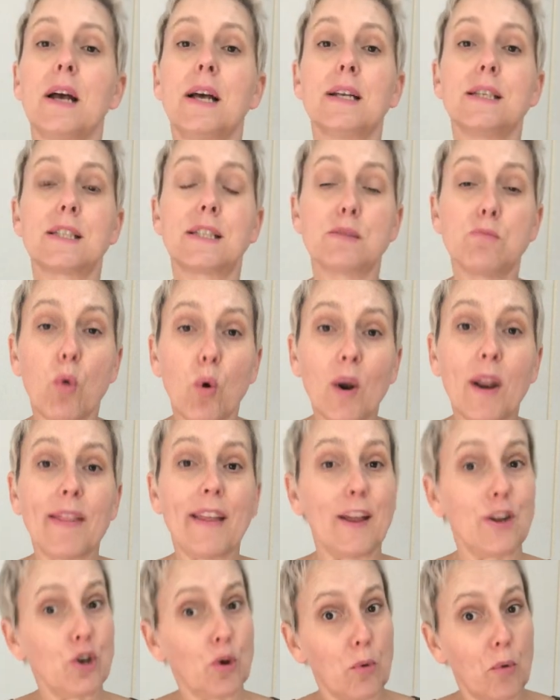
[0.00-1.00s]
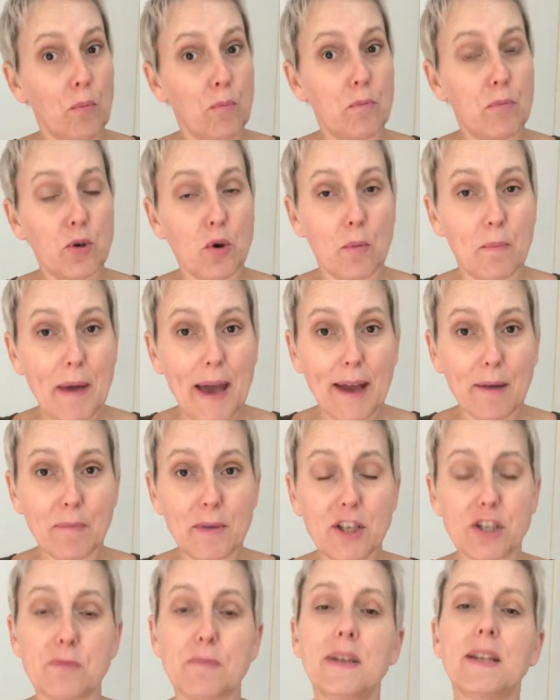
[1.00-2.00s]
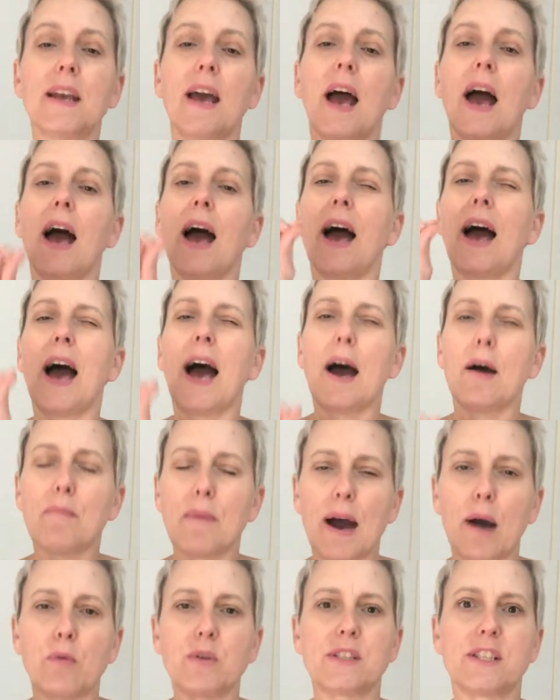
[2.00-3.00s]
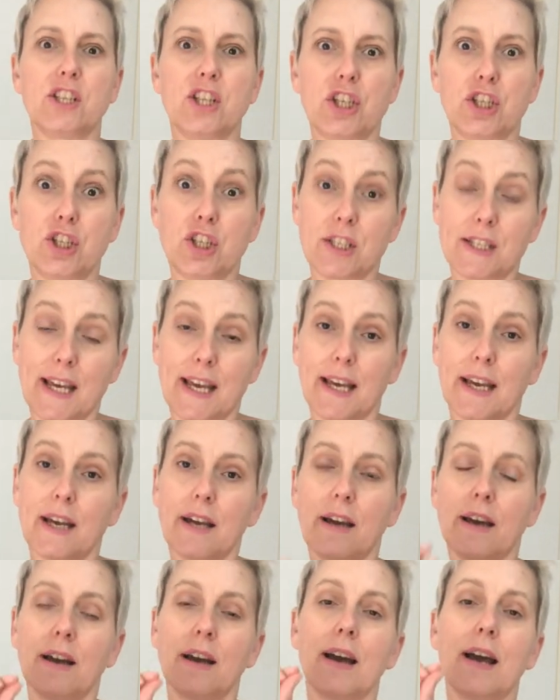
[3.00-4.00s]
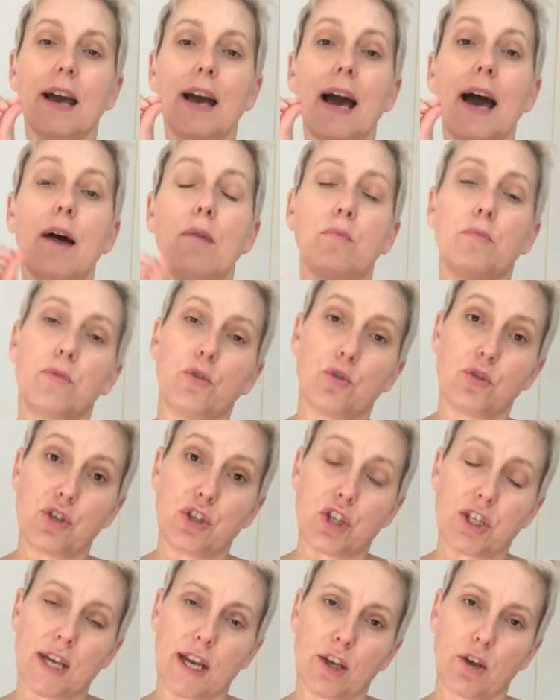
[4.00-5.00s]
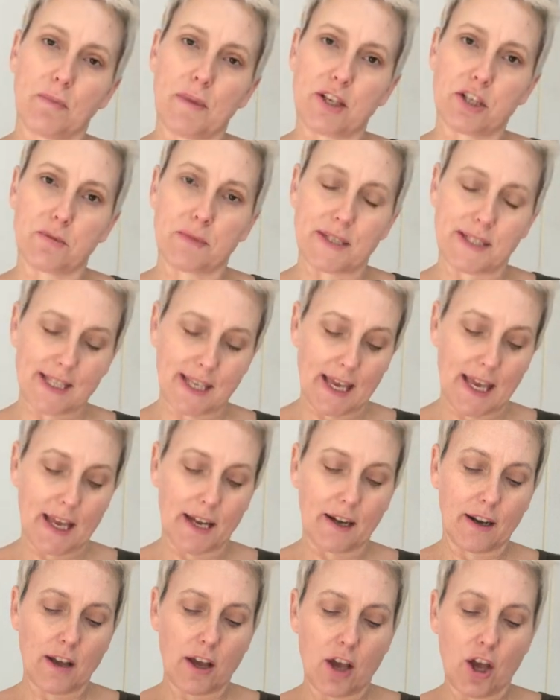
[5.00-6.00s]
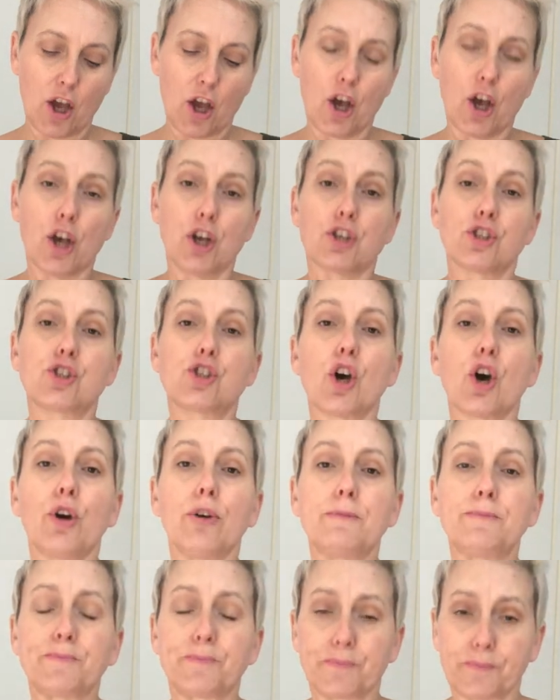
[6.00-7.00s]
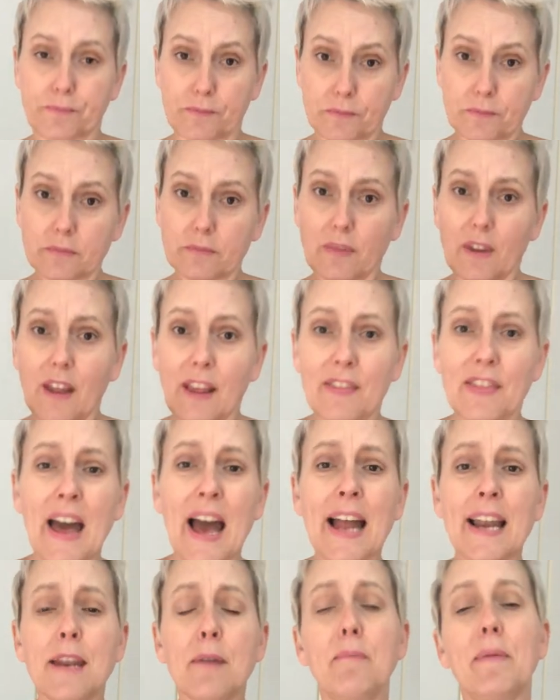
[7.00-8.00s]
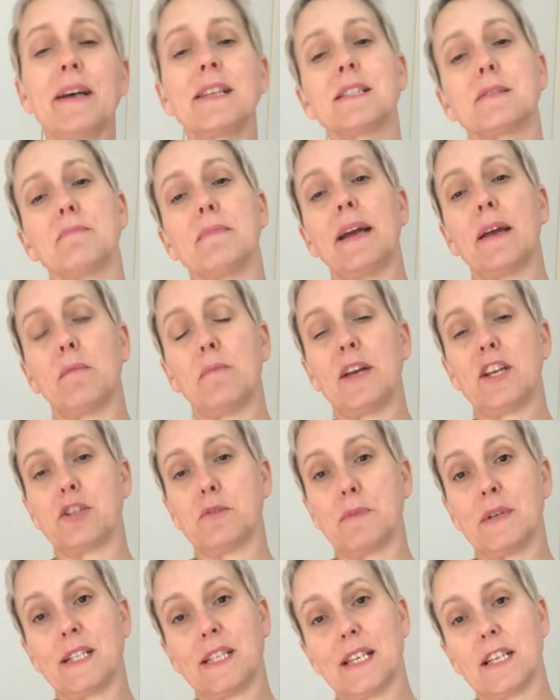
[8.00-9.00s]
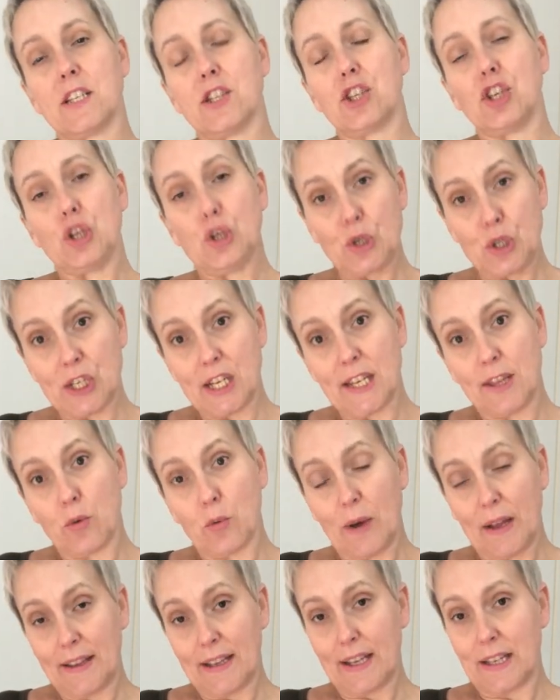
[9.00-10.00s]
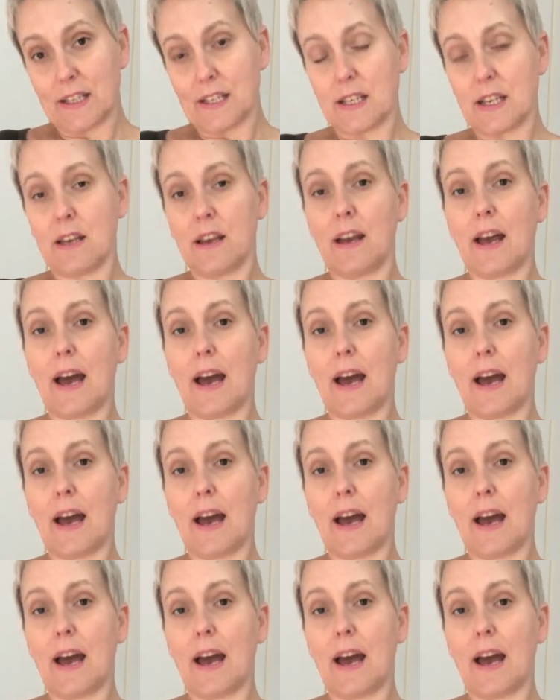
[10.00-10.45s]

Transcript: smaller than your back measurement, I would suggest you take your measurements again. So the underbust measurement is usually the one that